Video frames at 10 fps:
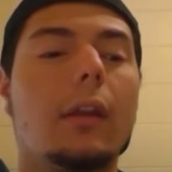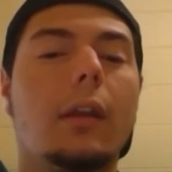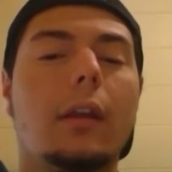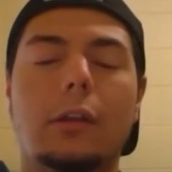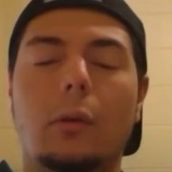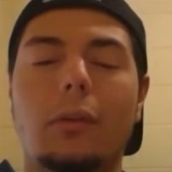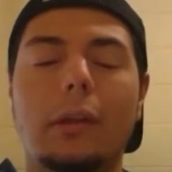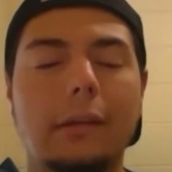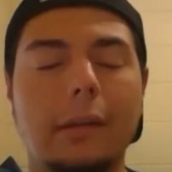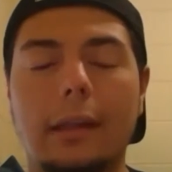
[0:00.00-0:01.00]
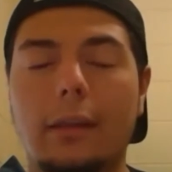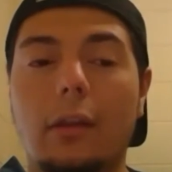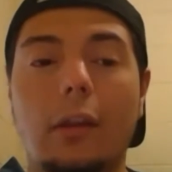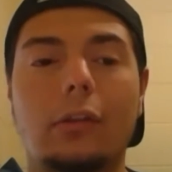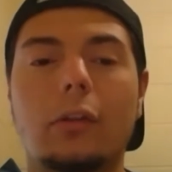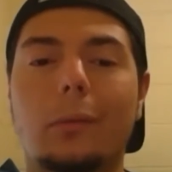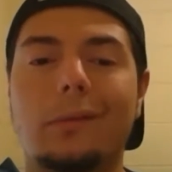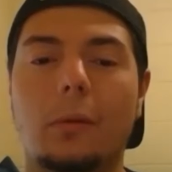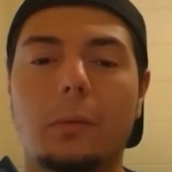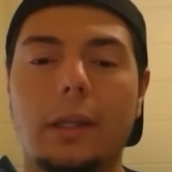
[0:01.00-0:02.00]
You know, CTE, it's no
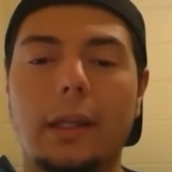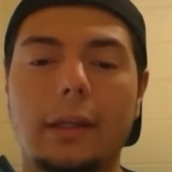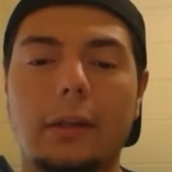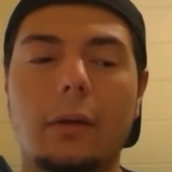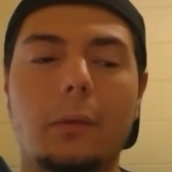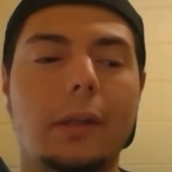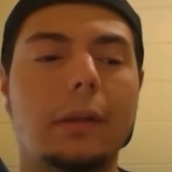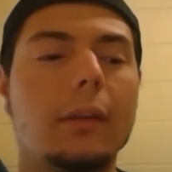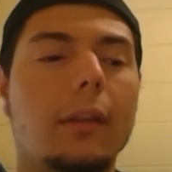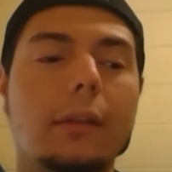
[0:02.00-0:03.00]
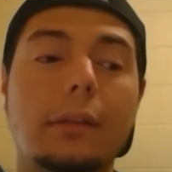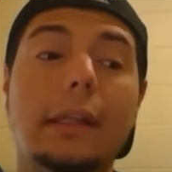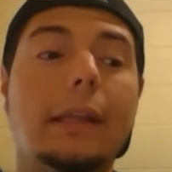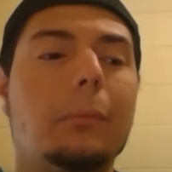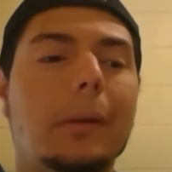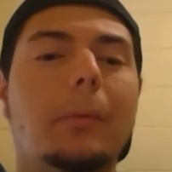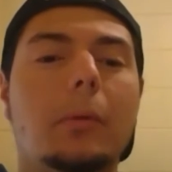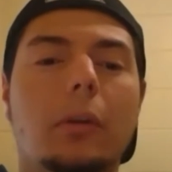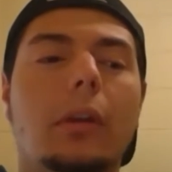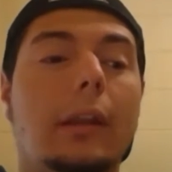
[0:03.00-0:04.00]
joke, Nate, you know? And it leads people
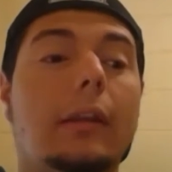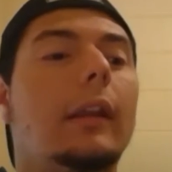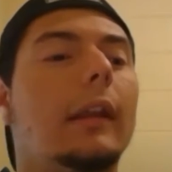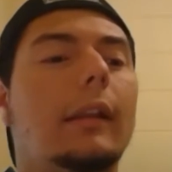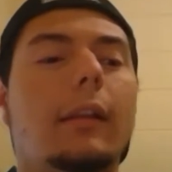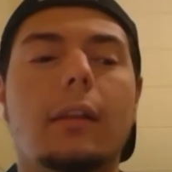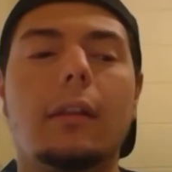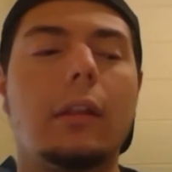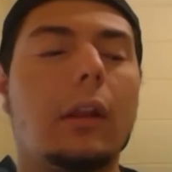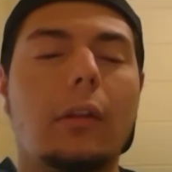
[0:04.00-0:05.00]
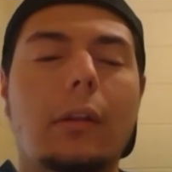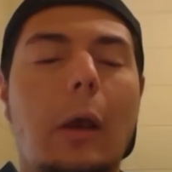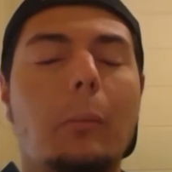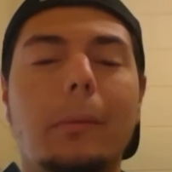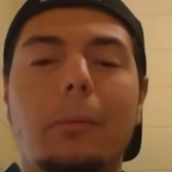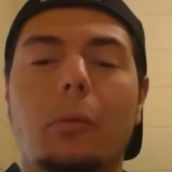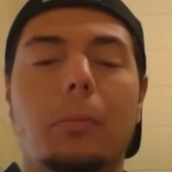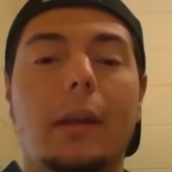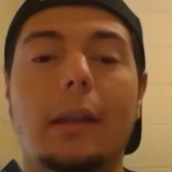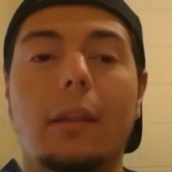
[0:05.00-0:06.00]
and it doesn't help people's
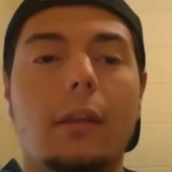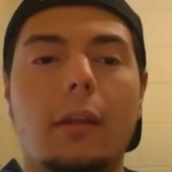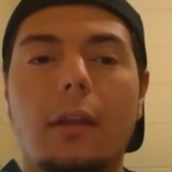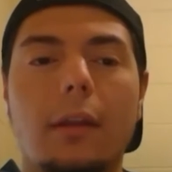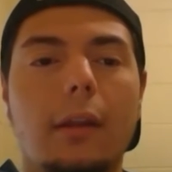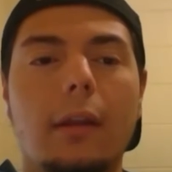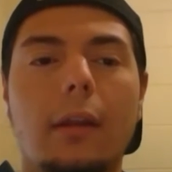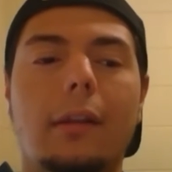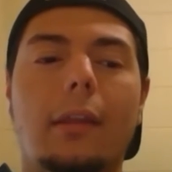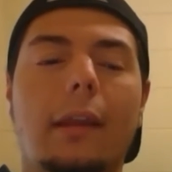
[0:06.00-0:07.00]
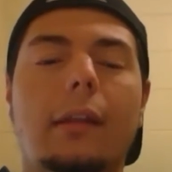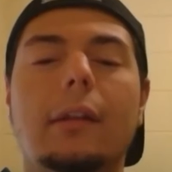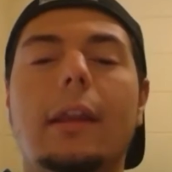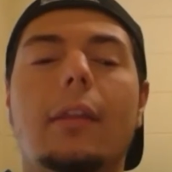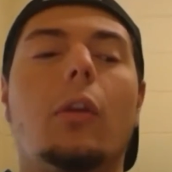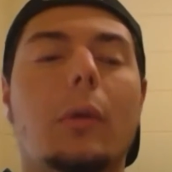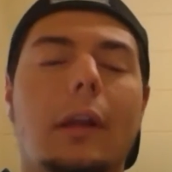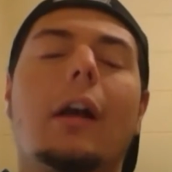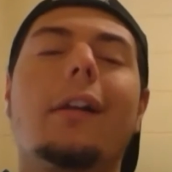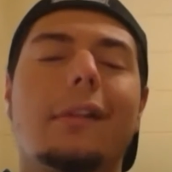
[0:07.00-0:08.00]
brains, to say the least. So
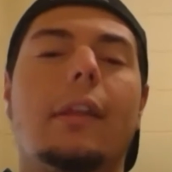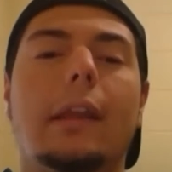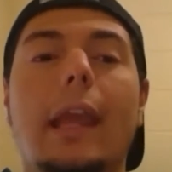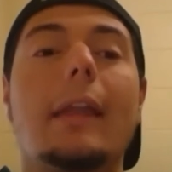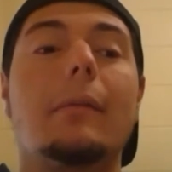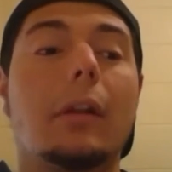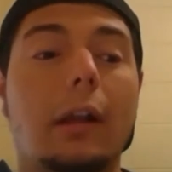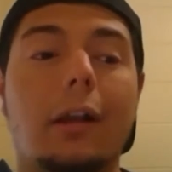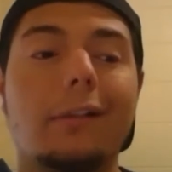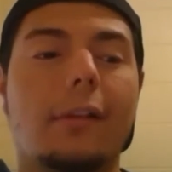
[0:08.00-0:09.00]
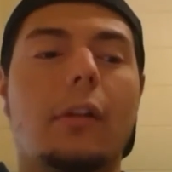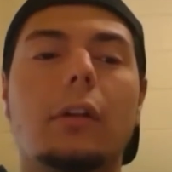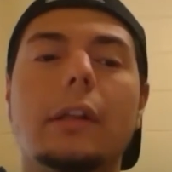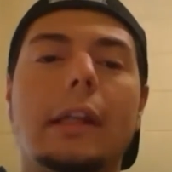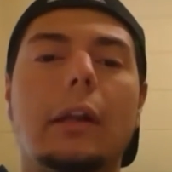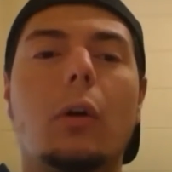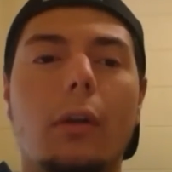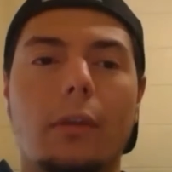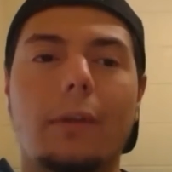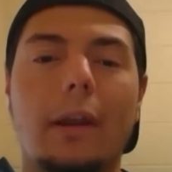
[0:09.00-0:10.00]
concussions are the leading
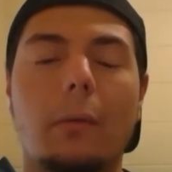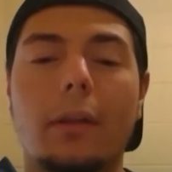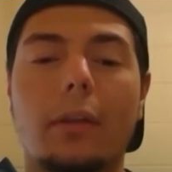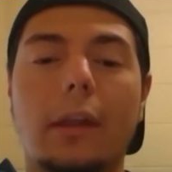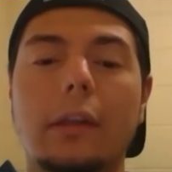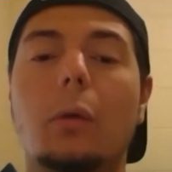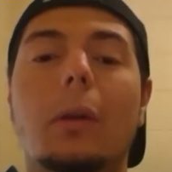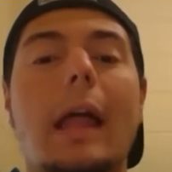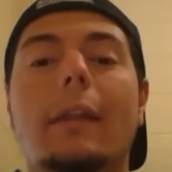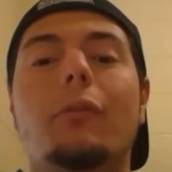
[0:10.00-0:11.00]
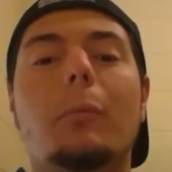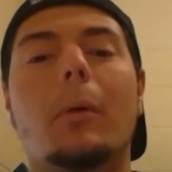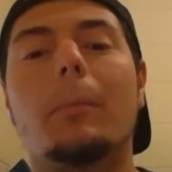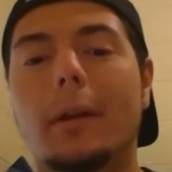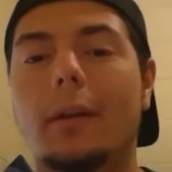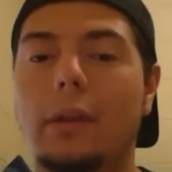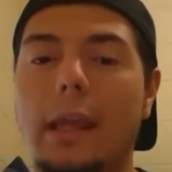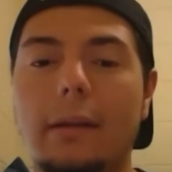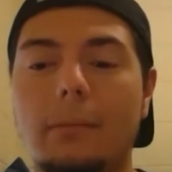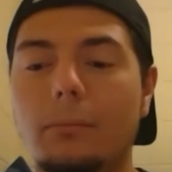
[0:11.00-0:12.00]
cause of it, I want to say. You know, a lot of football players
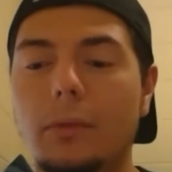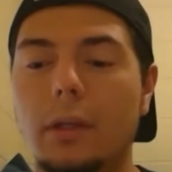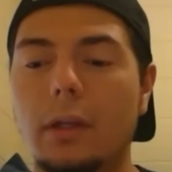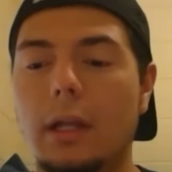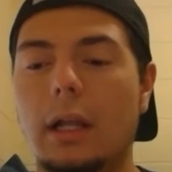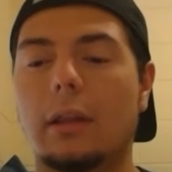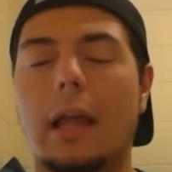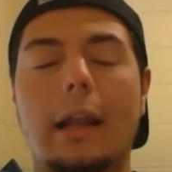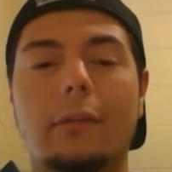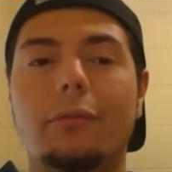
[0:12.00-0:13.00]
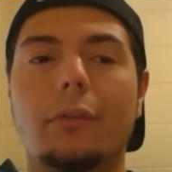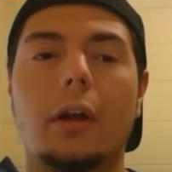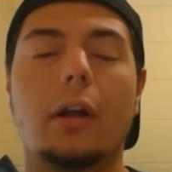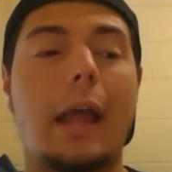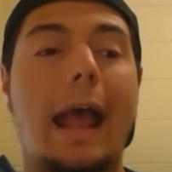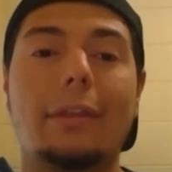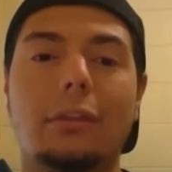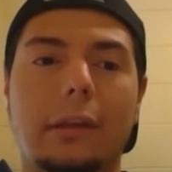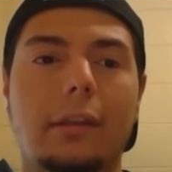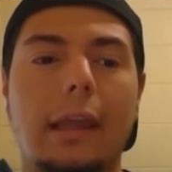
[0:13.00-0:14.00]
get them, a lot of
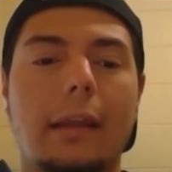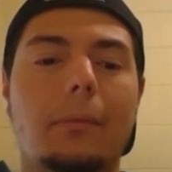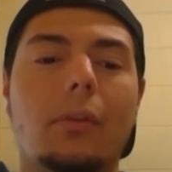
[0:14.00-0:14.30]
athletes get them.